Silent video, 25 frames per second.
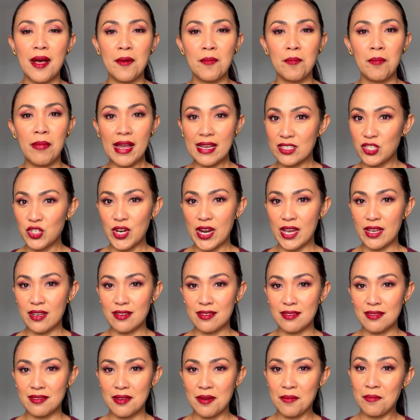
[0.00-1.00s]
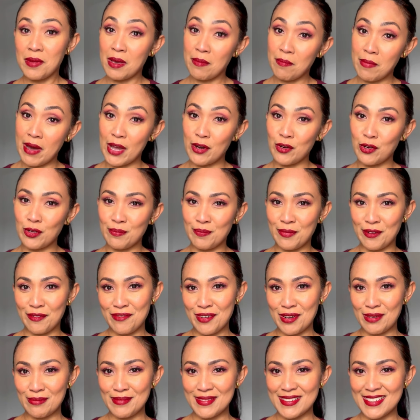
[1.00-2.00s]
Black Dragon by Byron
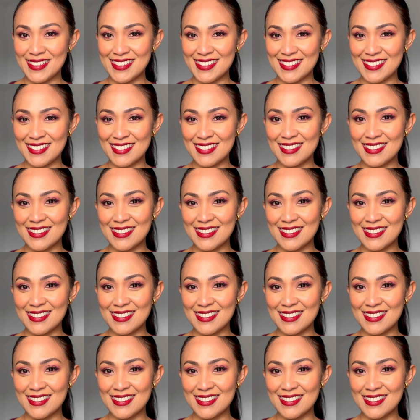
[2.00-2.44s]
Perfumes.